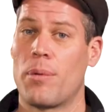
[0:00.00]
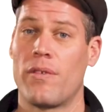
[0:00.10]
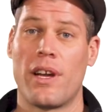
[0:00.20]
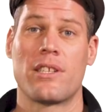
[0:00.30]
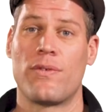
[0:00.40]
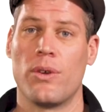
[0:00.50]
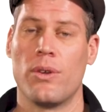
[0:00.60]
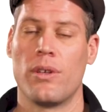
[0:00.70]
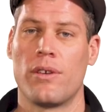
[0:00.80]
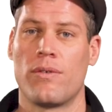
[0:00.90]
that provides
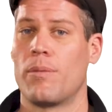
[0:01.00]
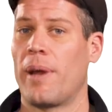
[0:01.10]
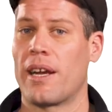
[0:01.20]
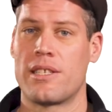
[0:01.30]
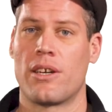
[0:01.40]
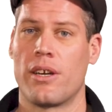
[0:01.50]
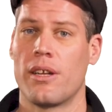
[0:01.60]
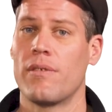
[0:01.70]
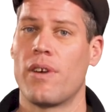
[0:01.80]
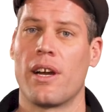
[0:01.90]
food for bacteria
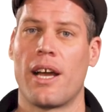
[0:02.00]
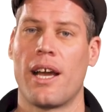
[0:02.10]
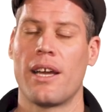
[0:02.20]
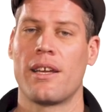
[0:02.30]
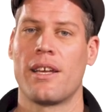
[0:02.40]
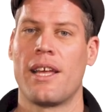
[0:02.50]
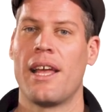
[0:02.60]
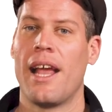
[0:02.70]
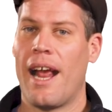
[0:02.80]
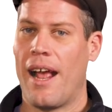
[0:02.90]
and fungi,
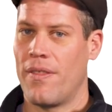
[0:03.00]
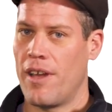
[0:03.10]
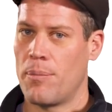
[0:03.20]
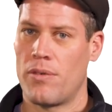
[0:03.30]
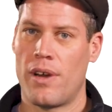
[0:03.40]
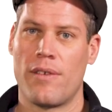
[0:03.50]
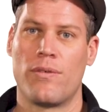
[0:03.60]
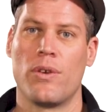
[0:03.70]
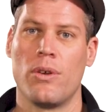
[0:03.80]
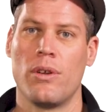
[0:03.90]
and they provide
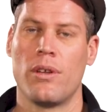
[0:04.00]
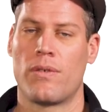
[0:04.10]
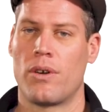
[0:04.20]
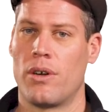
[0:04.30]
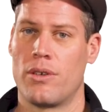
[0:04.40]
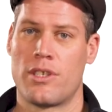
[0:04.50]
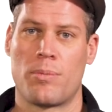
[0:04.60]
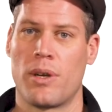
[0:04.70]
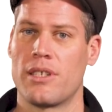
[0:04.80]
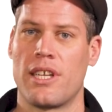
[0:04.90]
food for
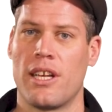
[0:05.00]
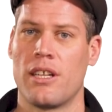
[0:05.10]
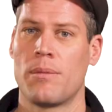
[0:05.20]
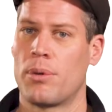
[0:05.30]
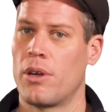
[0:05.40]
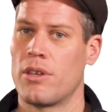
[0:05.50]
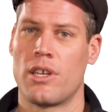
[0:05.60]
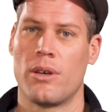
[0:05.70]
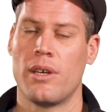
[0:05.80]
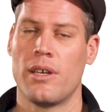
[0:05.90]
springtail
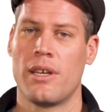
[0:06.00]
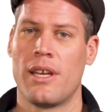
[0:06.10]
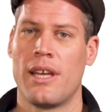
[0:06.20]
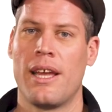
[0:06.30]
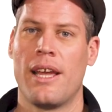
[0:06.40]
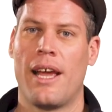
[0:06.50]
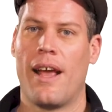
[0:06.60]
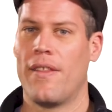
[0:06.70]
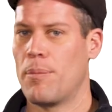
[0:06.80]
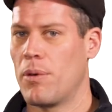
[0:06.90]
protozoa,
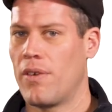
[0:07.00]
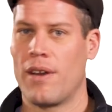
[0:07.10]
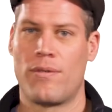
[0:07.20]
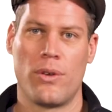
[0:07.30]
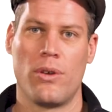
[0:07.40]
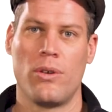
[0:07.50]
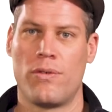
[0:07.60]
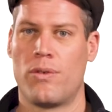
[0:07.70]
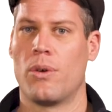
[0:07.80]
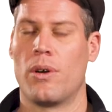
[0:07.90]
and they provide food
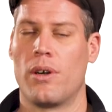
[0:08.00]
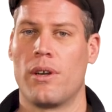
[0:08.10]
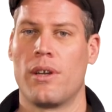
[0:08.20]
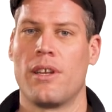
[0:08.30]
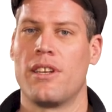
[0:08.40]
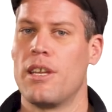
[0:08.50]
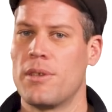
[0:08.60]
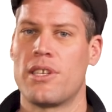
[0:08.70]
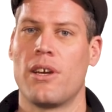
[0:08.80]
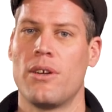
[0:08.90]
for
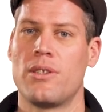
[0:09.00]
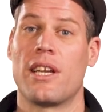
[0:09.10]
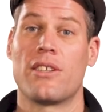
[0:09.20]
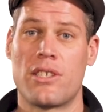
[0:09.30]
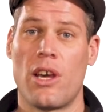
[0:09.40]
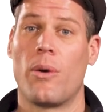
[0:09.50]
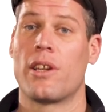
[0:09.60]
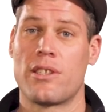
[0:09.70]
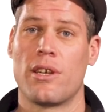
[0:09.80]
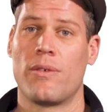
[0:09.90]
nematodes, and so on
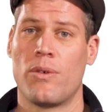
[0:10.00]
and so